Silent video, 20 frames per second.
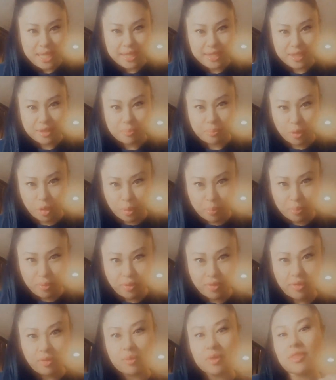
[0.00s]
pink and
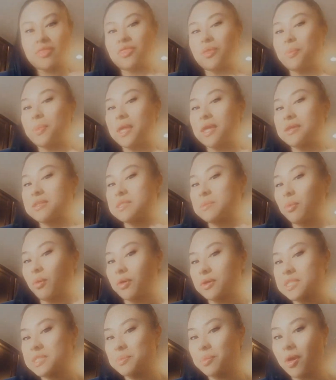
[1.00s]
purple with the pink
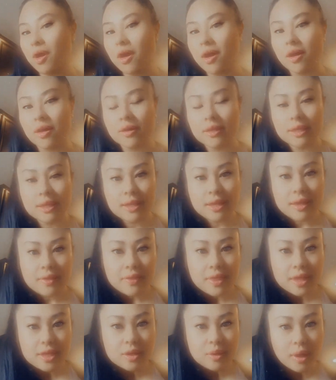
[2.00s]
sports bra
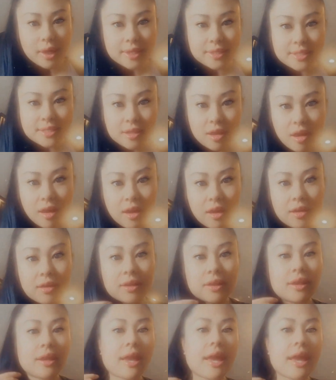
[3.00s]
that you guys saw,